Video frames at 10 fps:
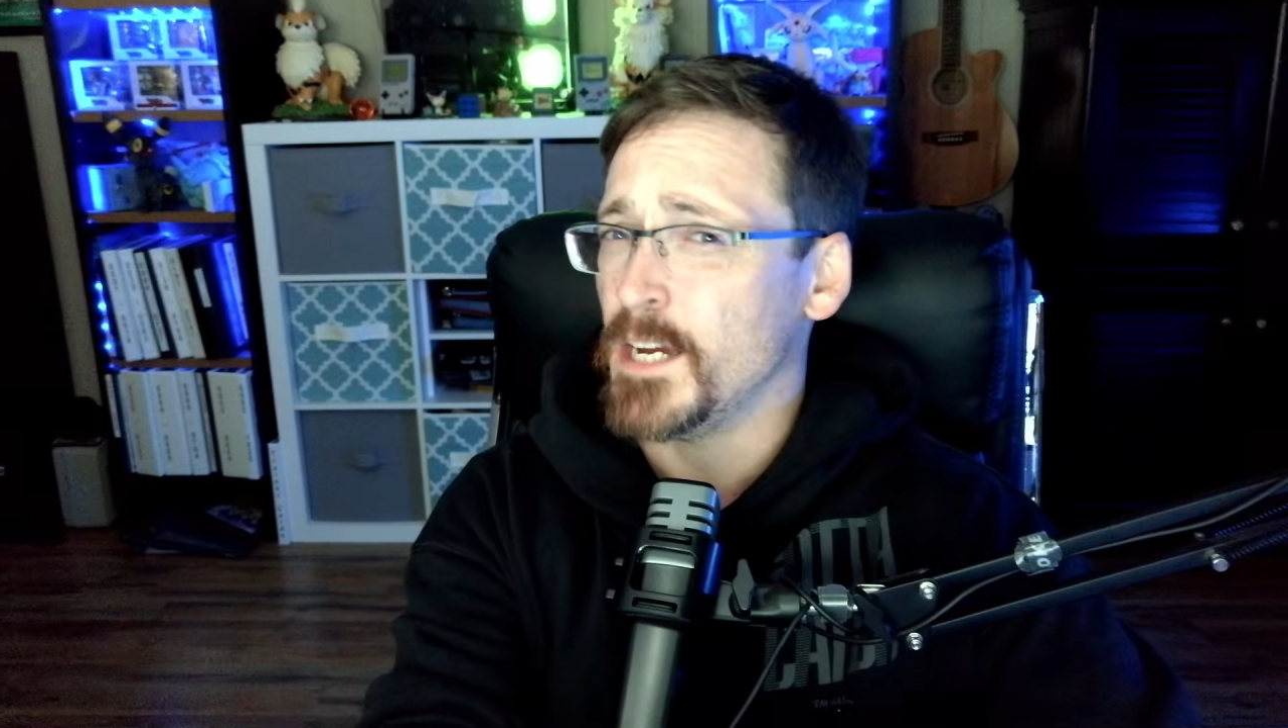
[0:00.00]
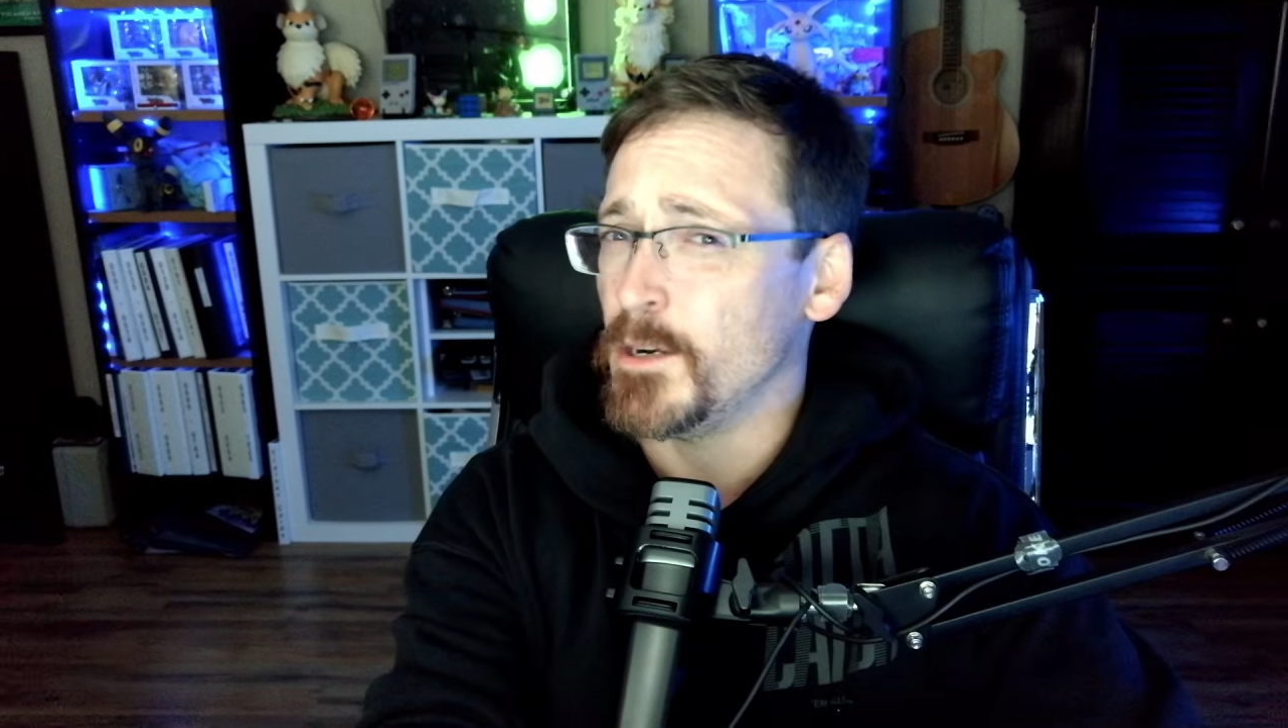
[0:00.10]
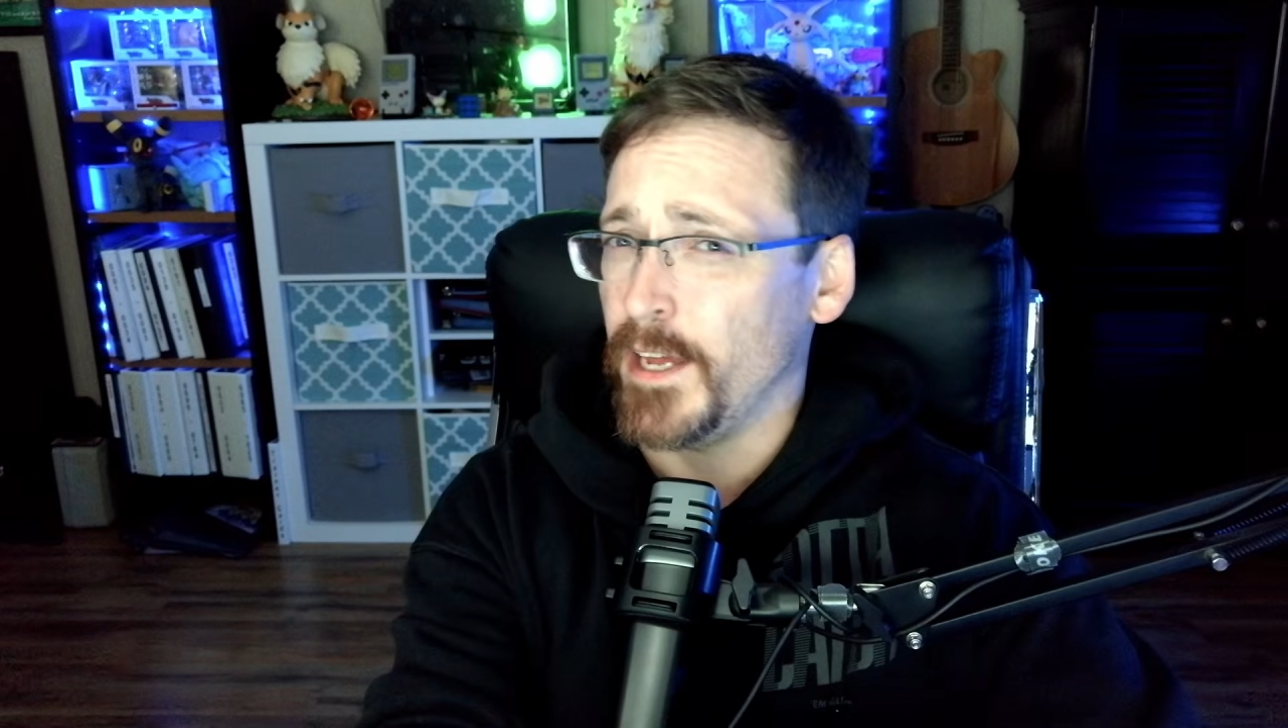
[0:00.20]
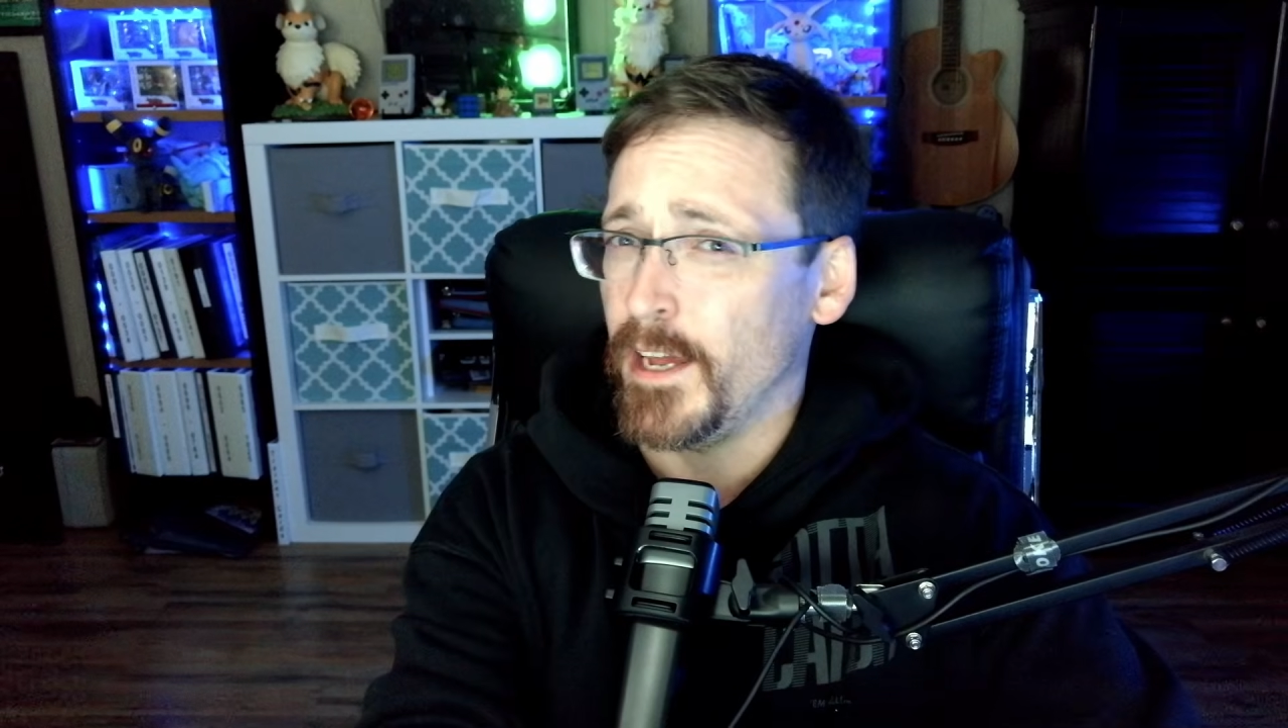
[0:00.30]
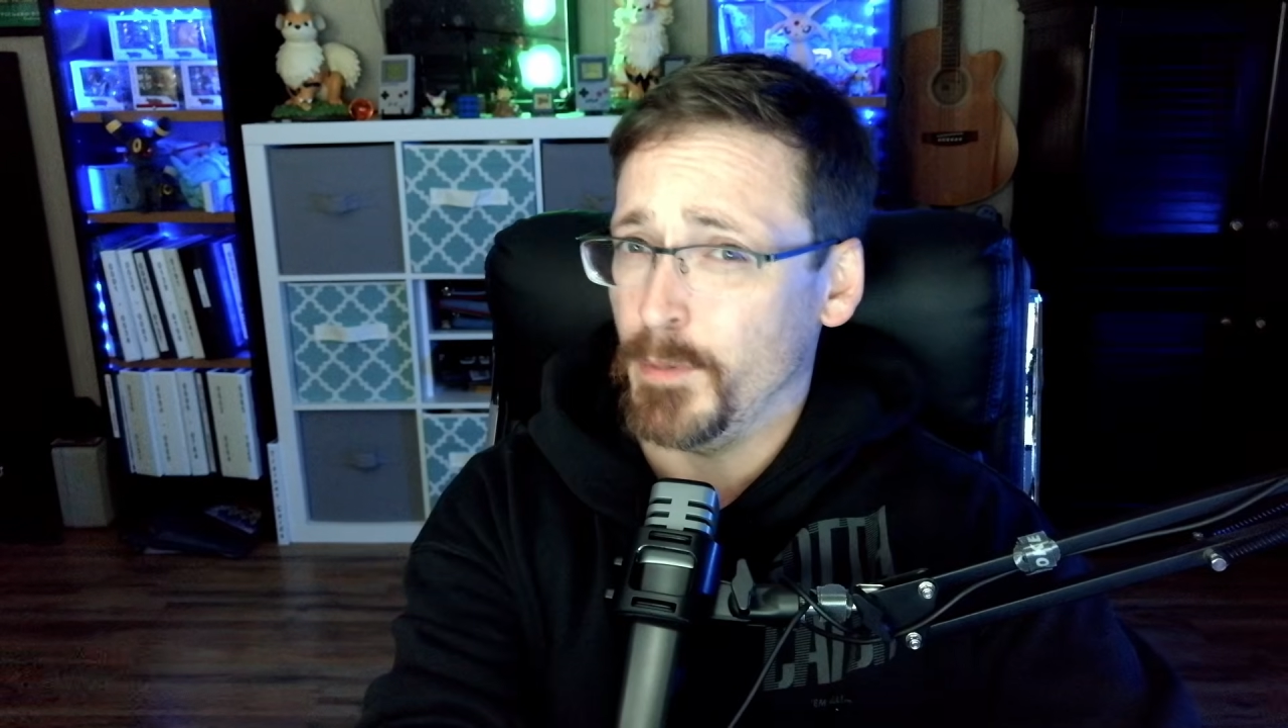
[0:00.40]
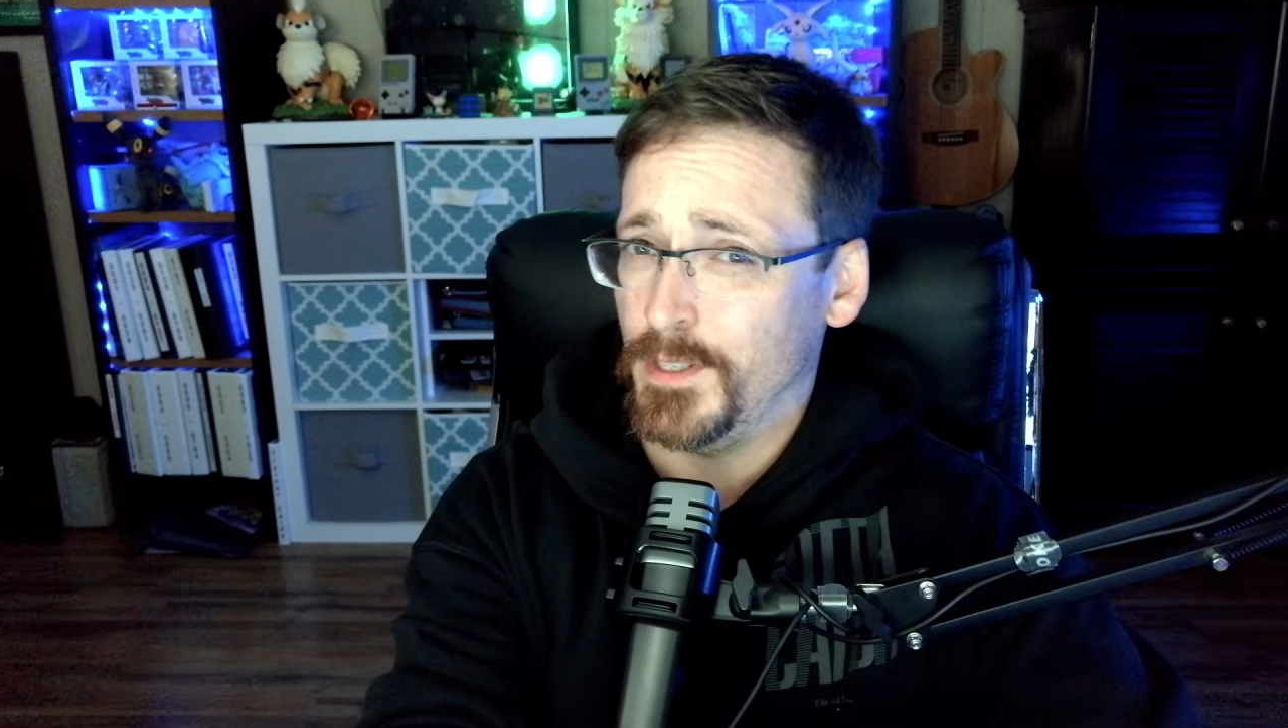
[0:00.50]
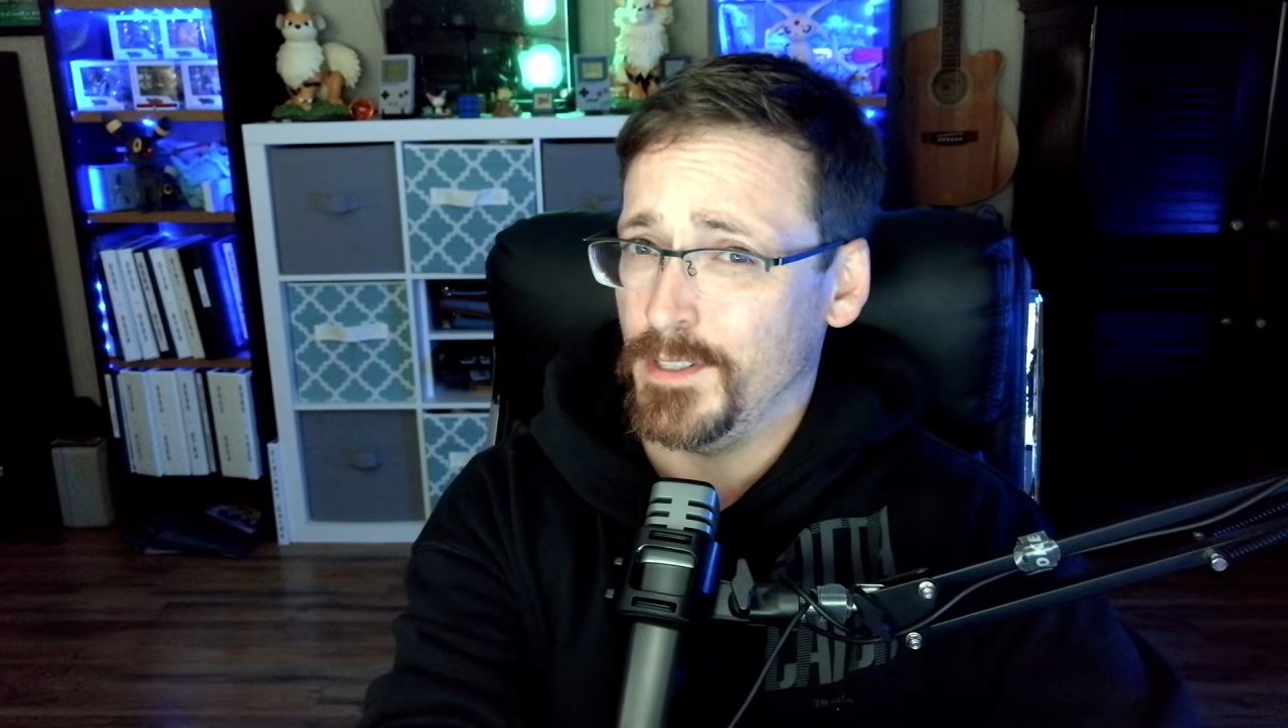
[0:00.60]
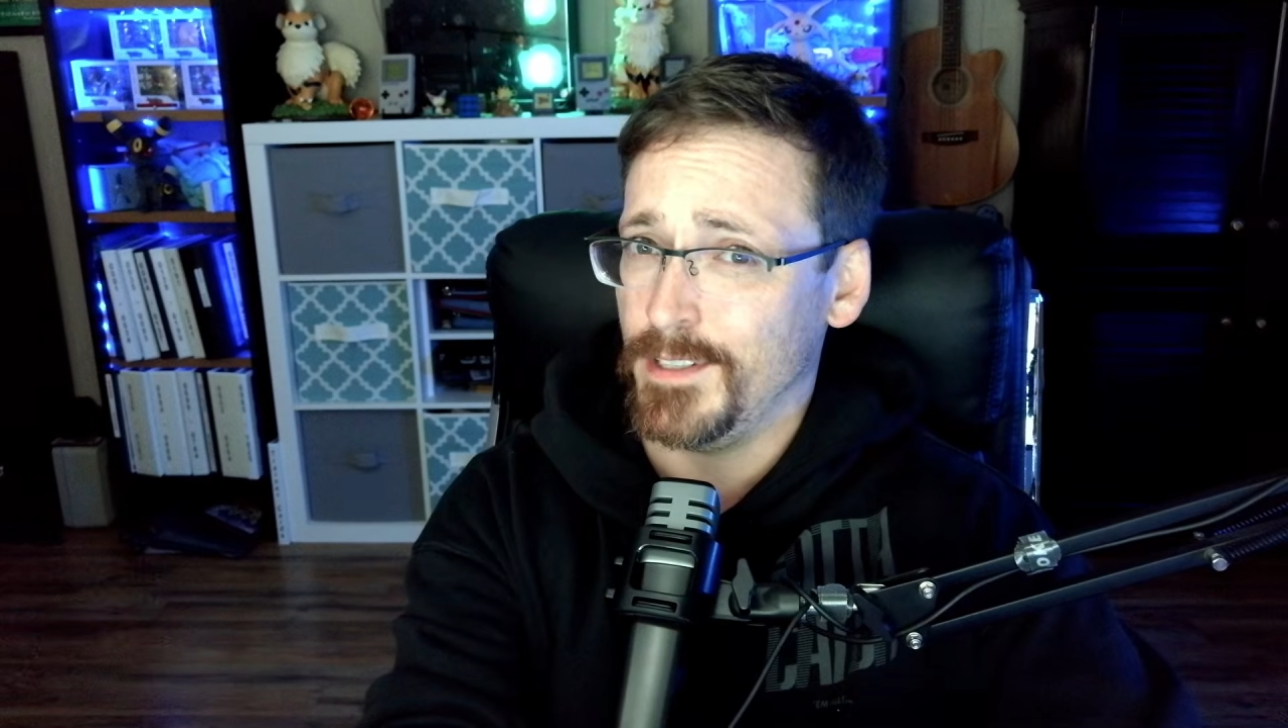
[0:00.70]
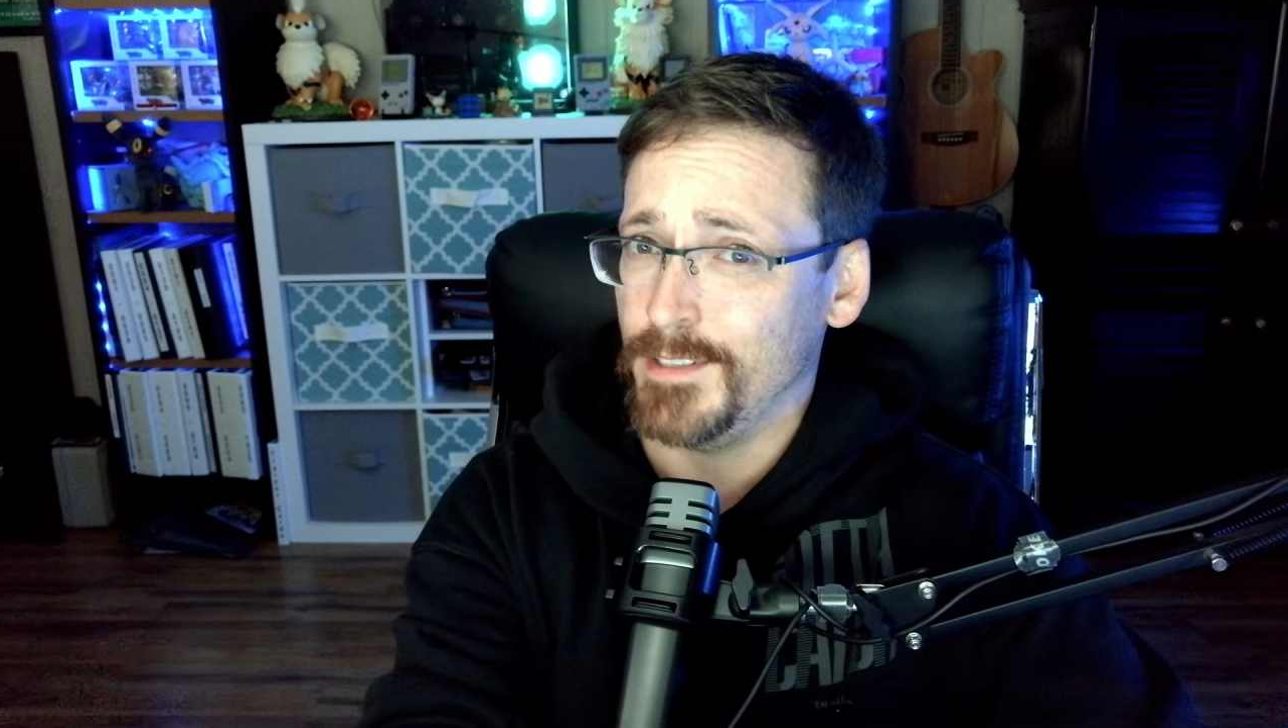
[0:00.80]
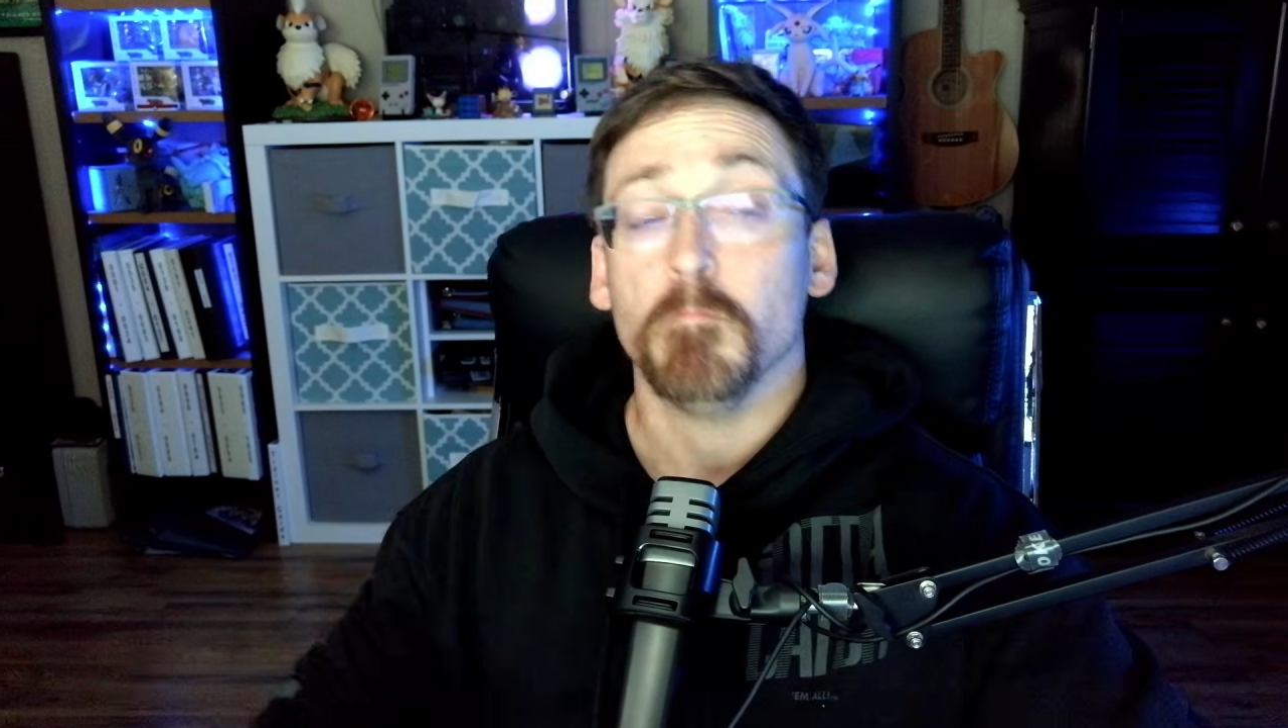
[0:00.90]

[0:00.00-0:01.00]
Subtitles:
how it happened.